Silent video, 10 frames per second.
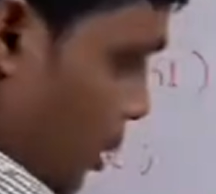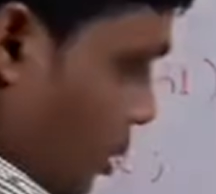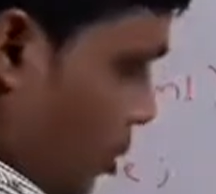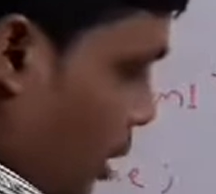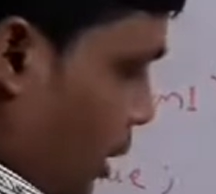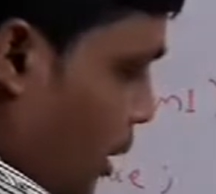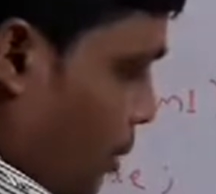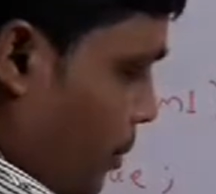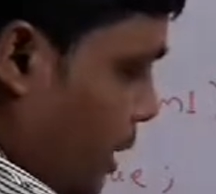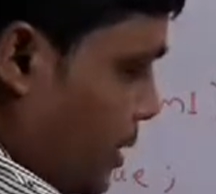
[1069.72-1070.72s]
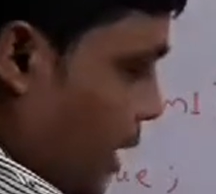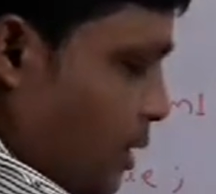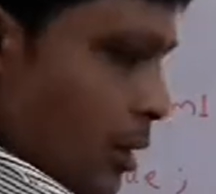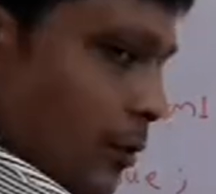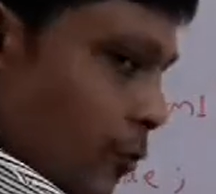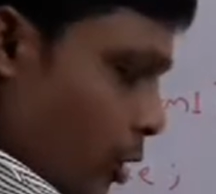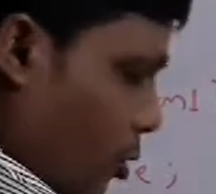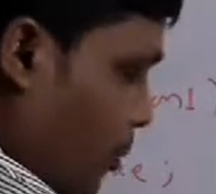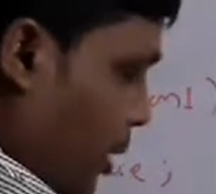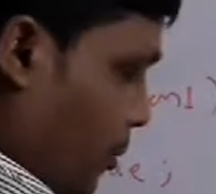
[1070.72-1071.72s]
control will come inside the
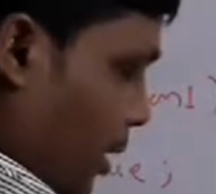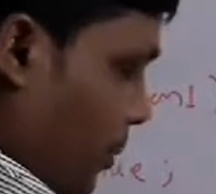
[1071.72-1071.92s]
for loop or